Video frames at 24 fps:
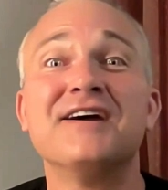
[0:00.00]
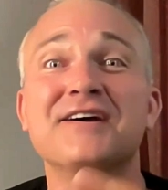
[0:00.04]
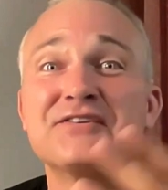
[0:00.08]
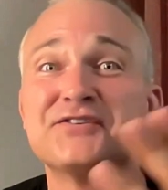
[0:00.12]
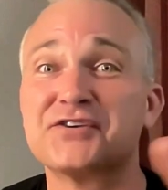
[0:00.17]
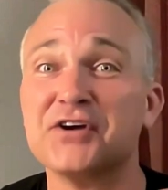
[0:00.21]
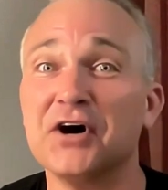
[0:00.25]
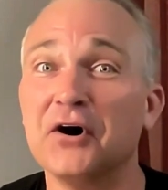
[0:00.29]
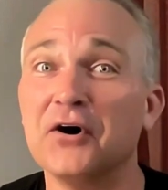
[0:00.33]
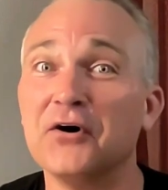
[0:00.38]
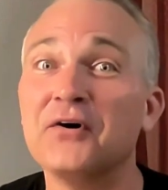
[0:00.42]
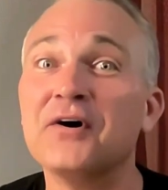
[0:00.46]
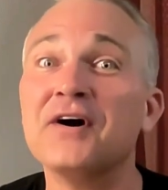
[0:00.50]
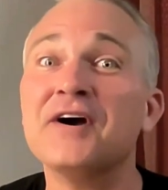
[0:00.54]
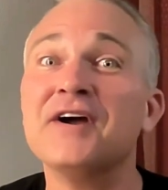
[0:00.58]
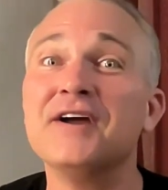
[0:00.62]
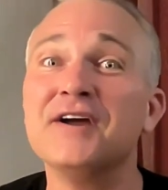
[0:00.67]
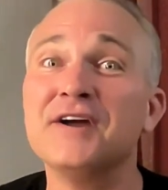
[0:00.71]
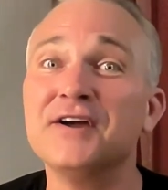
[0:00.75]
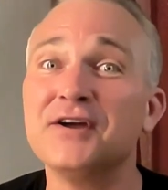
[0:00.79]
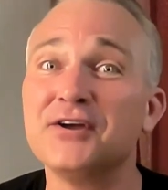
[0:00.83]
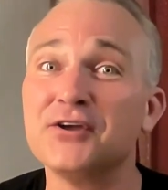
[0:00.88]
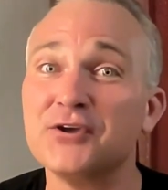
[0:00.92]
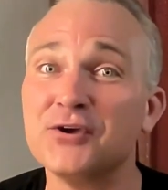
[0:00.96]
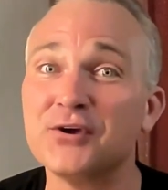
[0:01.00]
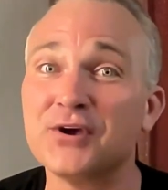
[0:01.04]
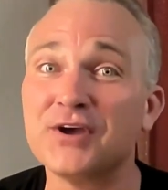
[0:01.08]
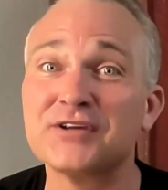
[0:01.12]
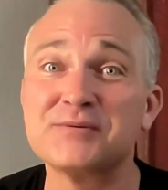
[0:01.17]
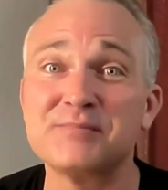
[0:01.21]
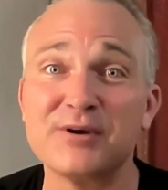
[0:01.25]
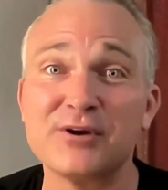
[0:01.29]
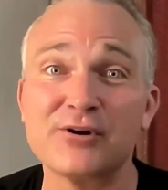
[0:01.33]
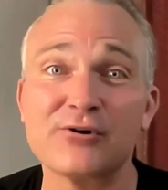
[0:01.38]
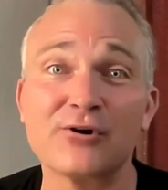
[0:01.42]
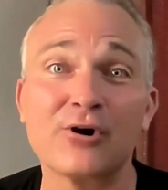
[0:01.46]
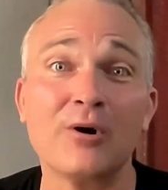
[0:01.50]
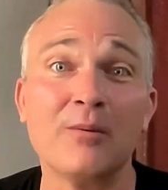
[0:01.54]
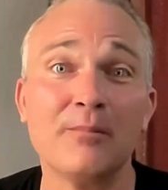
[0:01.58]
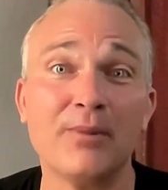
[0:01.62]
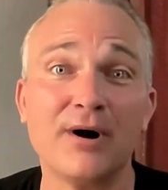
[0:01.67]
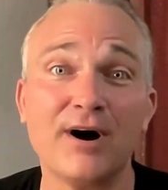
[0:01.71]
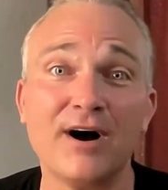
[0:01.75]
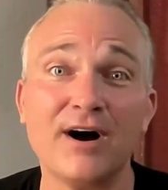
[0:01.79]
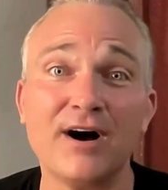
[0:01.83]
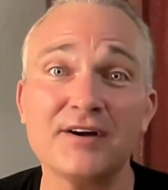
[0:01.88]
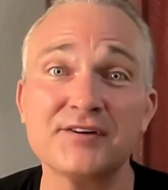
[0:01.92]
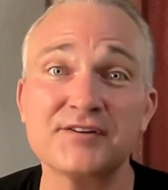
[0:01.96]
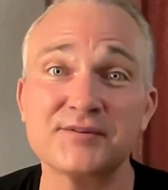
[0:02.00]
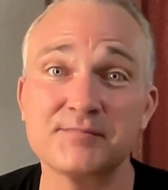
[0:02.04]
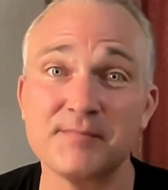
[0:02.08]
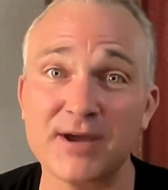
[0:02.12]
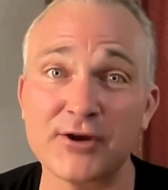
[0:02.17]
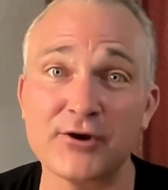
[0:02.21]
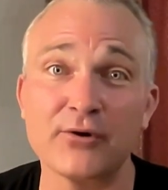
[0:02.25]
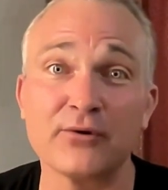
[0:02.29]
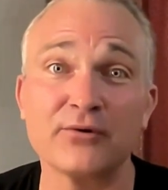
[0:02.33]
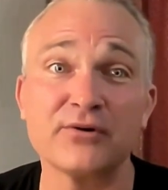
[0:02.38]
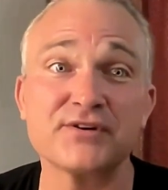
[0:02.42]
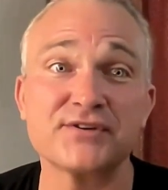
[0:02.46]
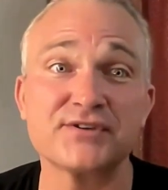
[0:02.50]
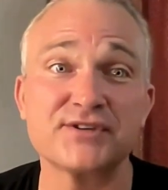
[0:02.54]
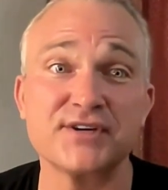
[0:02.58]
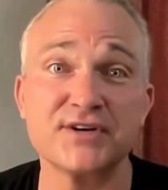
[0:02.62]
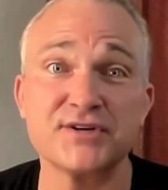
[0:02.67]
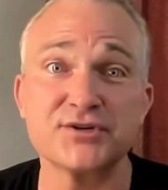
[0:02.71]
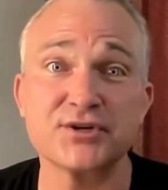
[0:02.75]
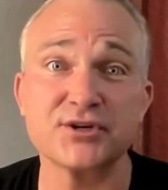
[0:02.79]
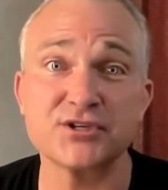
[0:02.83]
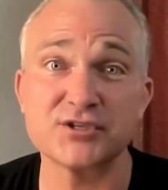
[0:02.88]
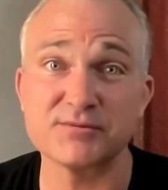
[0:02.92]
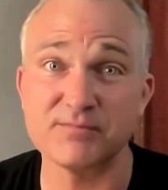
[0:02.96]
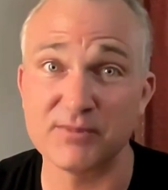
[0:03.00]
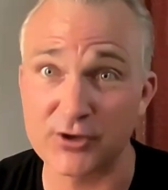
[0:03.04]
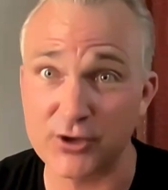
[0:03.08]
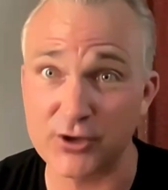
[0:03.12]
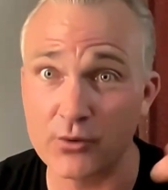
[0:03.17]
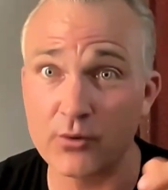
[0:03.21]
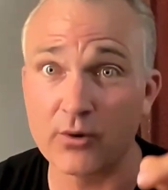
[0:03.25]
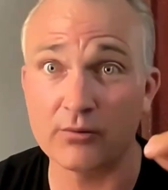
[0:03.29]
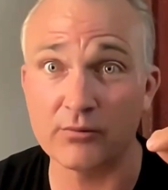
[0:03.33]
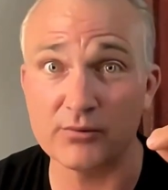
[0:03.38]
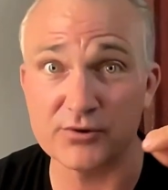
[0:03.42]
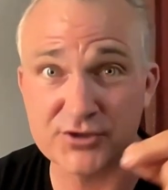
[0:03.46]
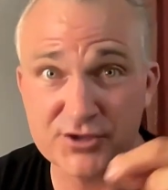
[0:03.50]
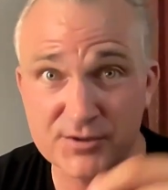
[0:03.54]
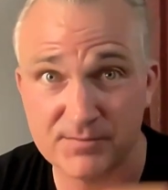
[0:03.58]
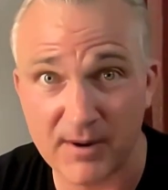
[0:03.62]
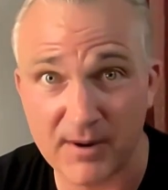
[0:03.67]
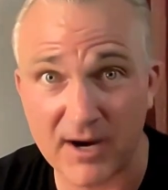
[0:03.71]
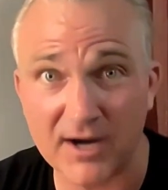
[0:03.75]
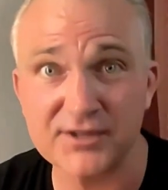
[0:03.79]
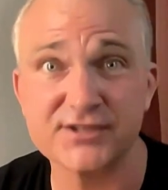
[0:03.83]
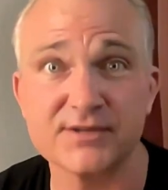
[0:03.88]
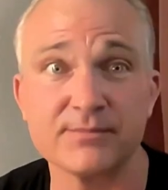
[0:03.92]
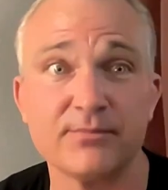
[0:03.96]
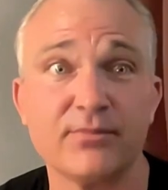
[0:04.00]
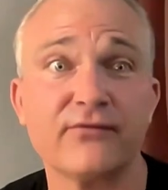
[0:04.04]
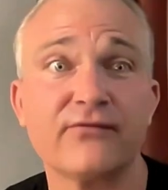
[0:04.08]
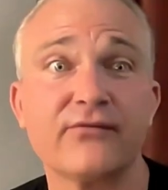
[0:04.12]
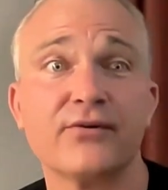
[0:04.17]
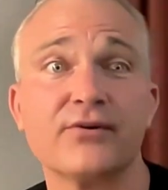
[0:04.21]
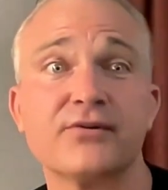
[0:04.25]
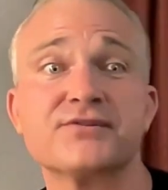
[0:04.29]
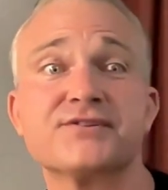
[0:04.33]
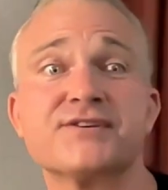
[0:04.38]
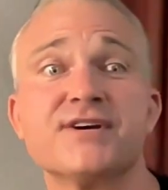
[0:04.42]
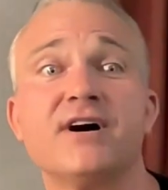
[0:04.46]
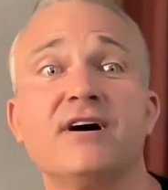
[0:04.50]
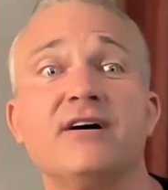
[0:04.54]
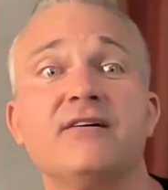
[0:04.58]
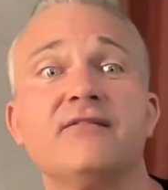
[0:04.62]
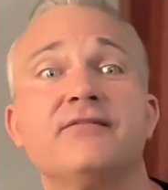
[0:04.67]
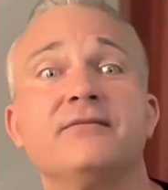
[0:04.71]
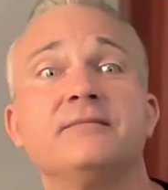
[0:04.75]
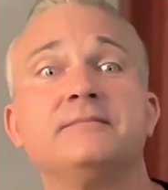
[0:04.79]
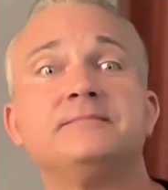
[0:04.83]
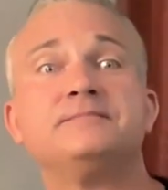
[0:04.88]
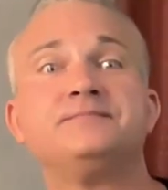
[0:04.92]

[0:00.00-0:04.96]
So you get to be your own boss, make your own decisions, but you are responsible for yourself.